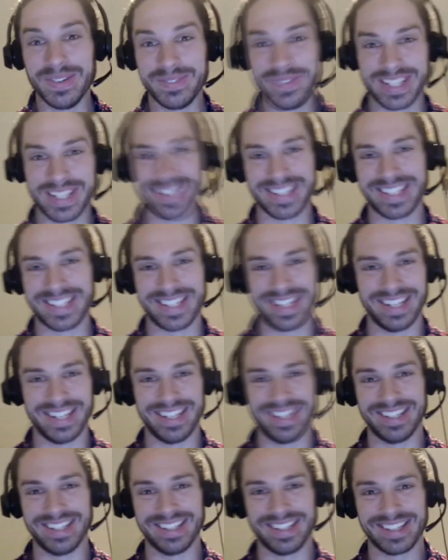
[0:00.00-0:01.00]
because
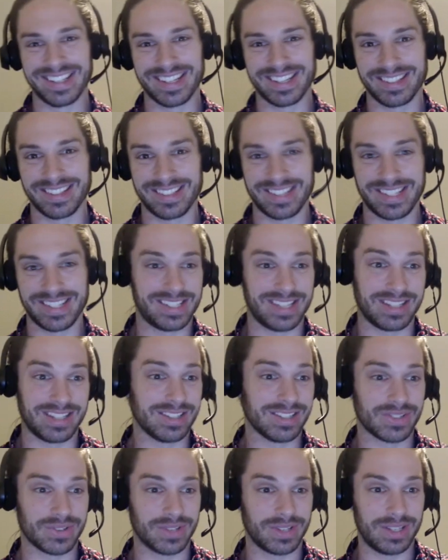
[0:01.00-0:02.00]
she said,
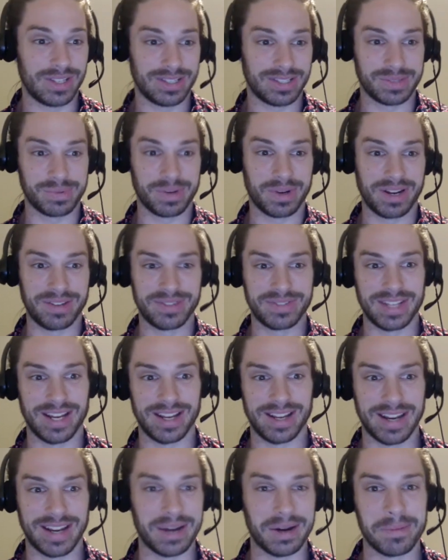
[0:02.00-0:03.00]
literally, this is what I've
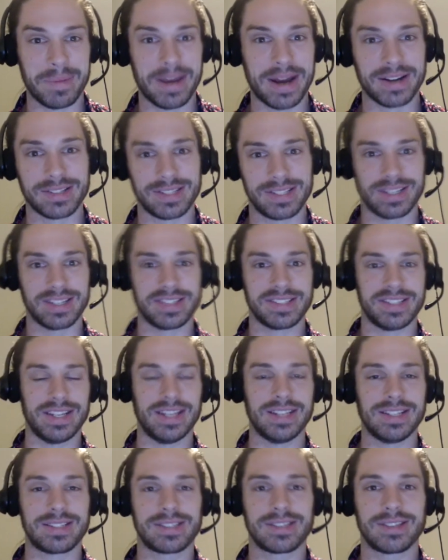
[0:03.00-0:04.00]
done. How embarrassing is
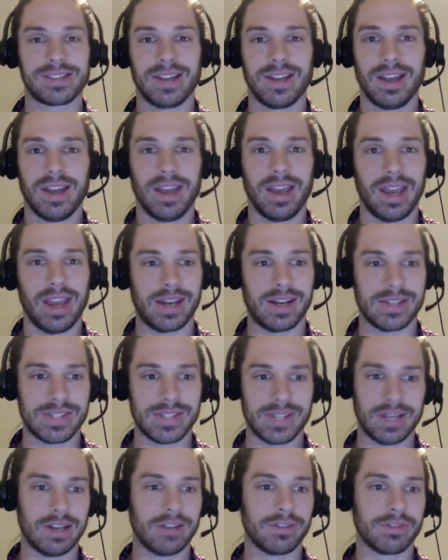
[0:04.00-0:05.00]
this? And it
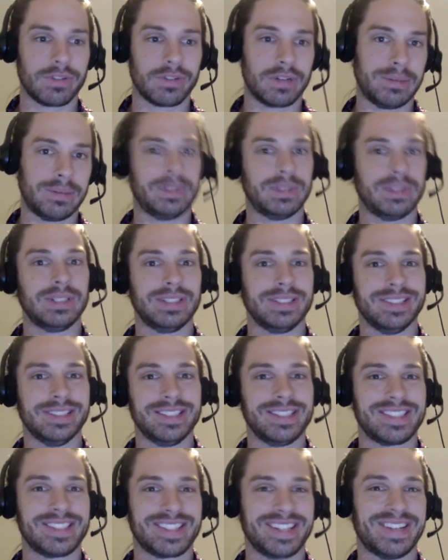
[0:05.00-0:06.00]
turned from, oh,
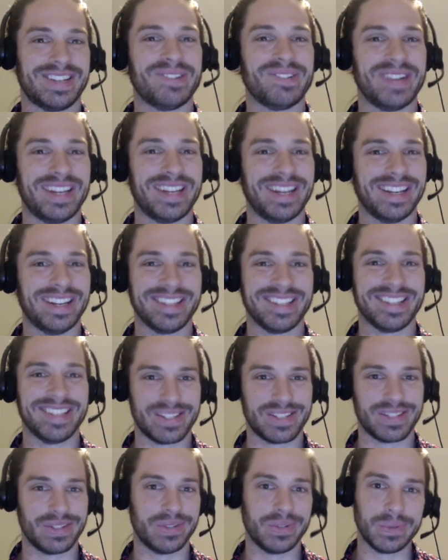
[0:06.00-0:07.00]
this is kind of weird,
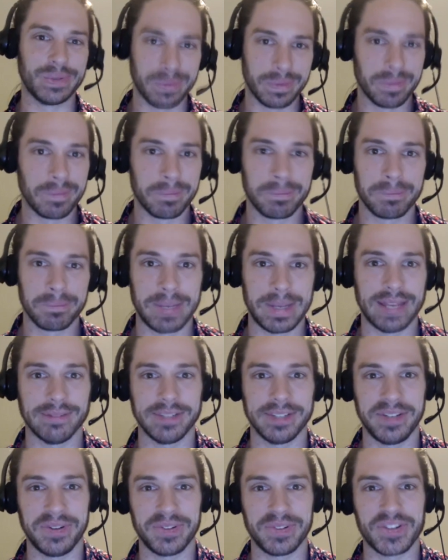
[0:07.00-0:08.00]
to me
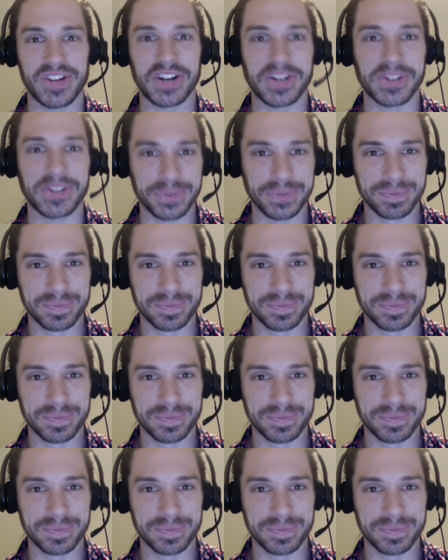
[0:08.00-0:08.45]
having a good chuckle.